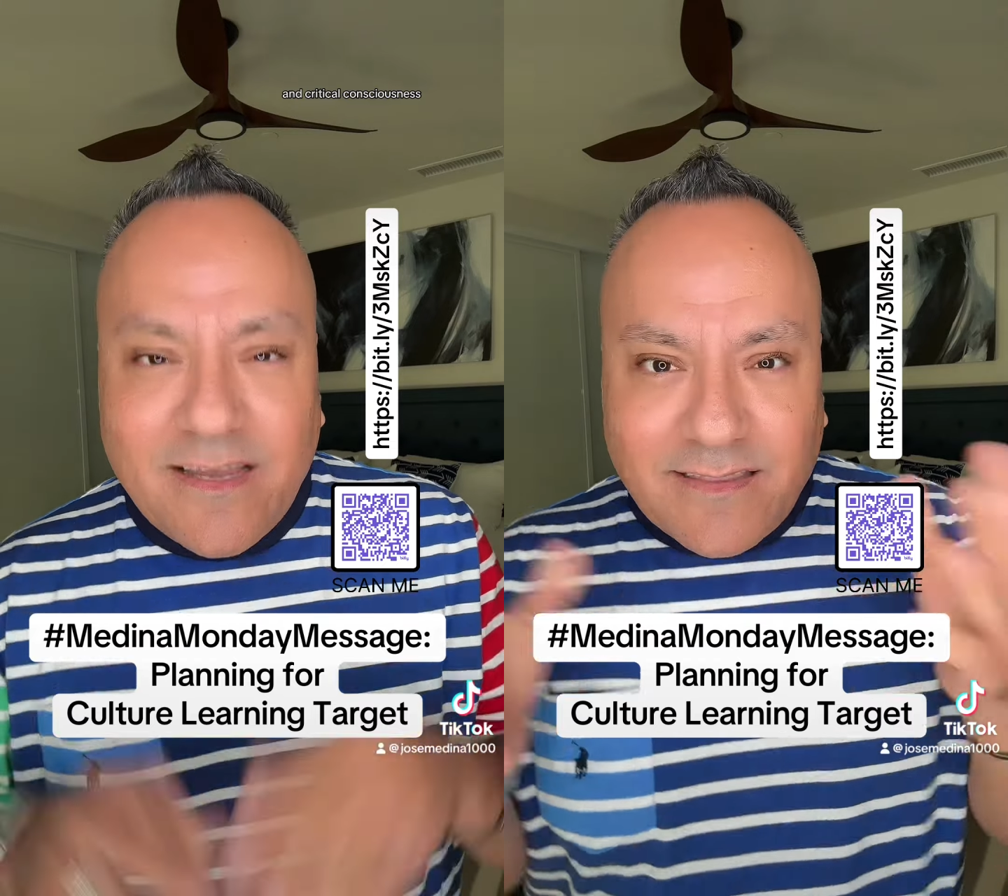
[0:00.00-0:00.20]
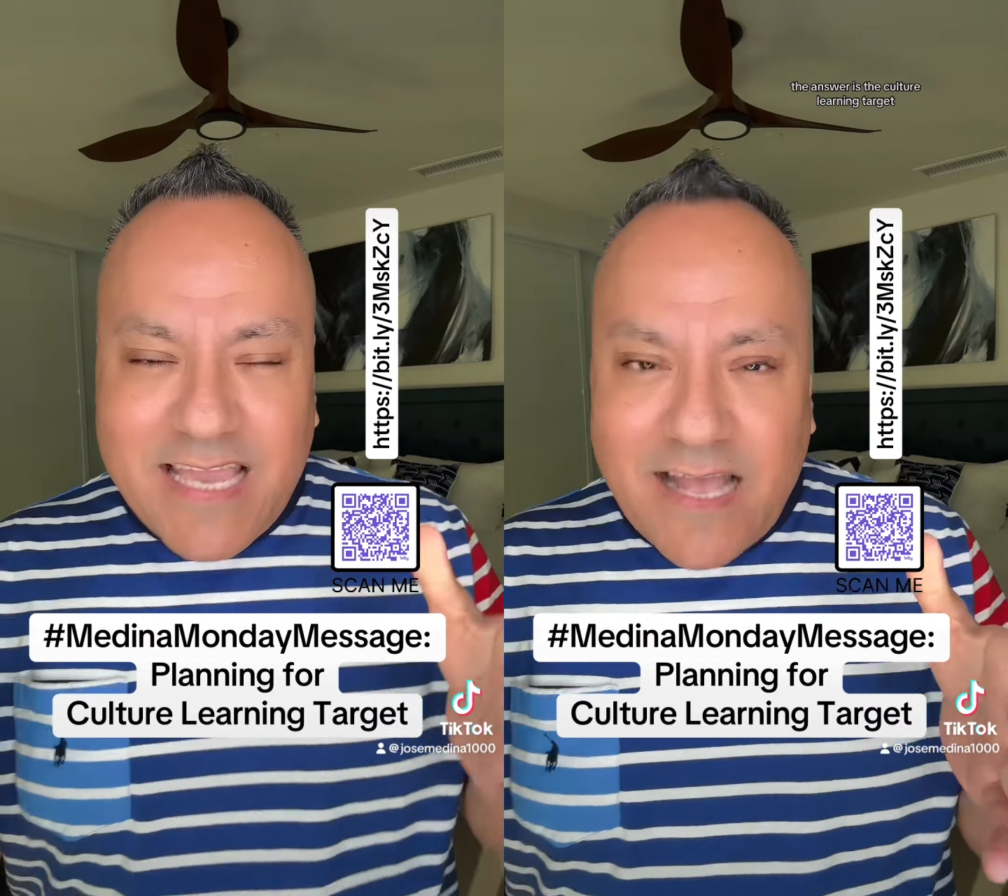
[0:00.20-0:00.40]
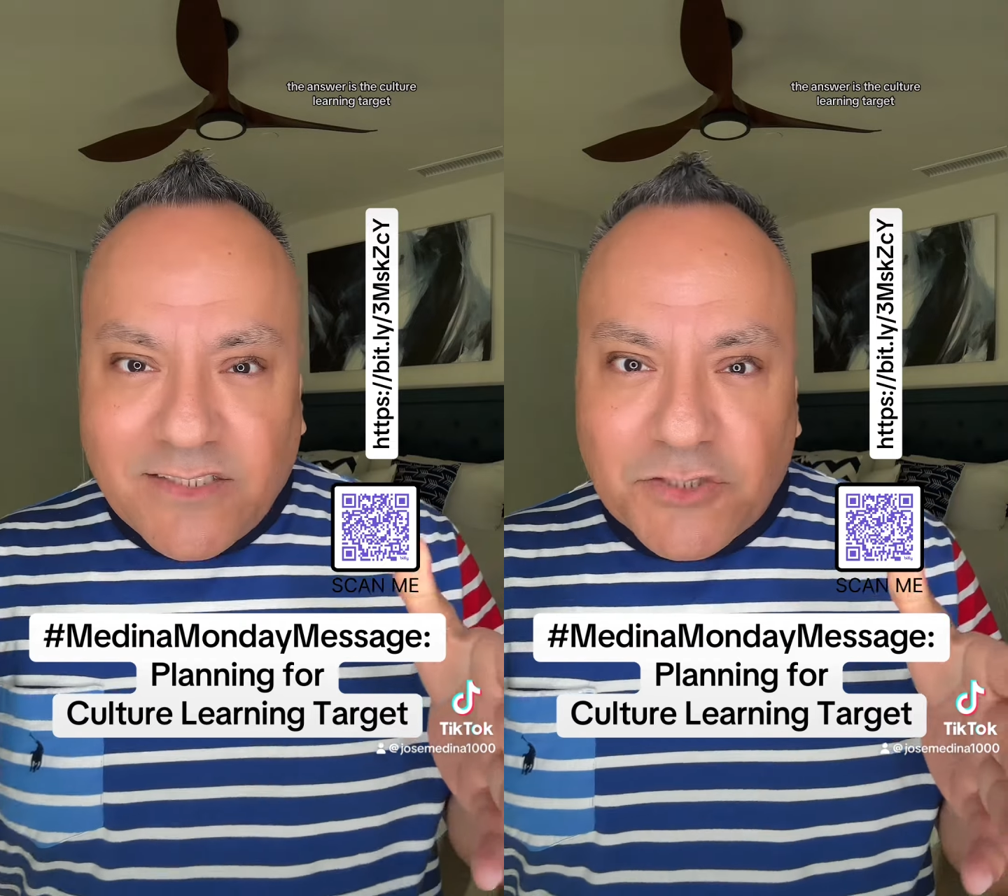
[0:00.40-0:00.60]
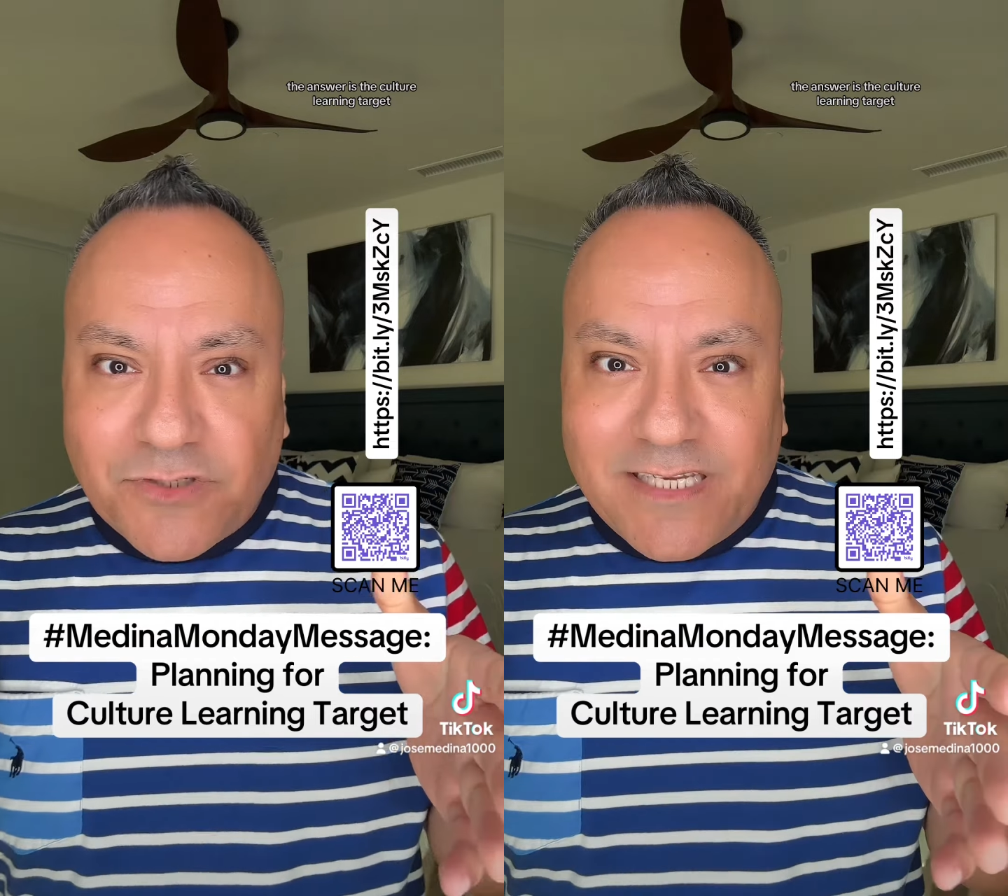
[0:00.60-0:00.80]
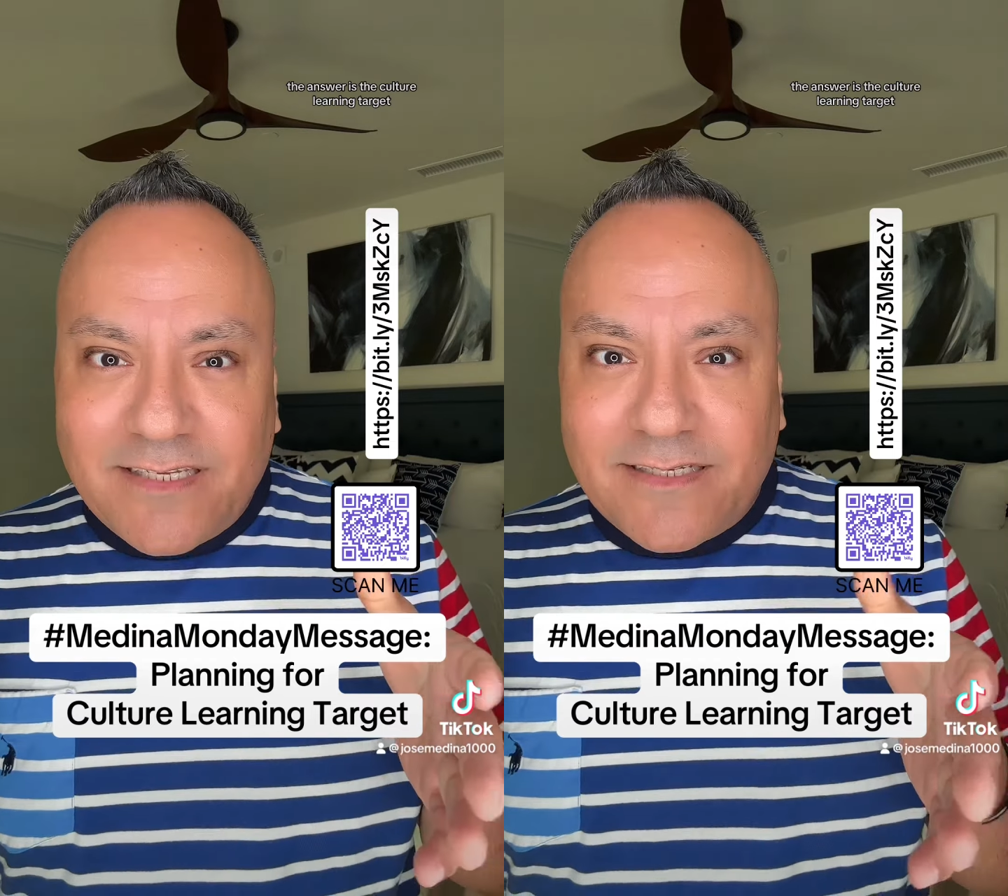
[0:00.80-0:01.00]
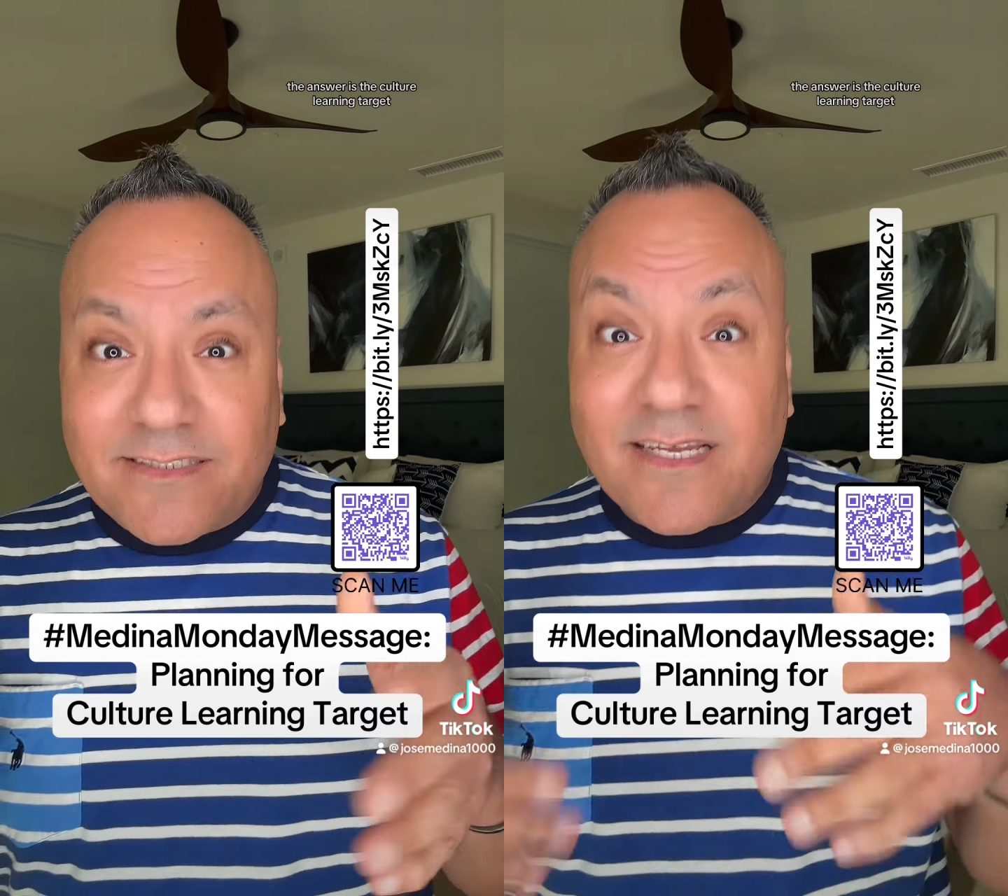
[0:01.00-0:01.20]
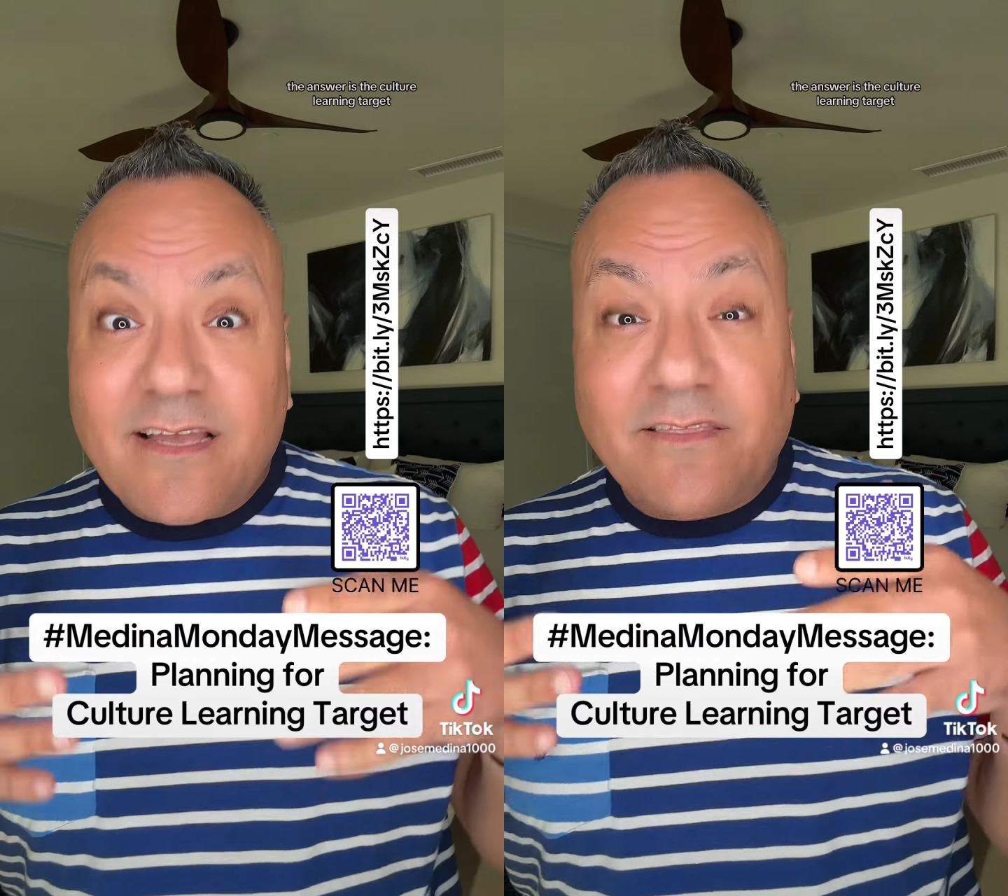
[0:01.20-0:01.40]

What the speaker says: The answer is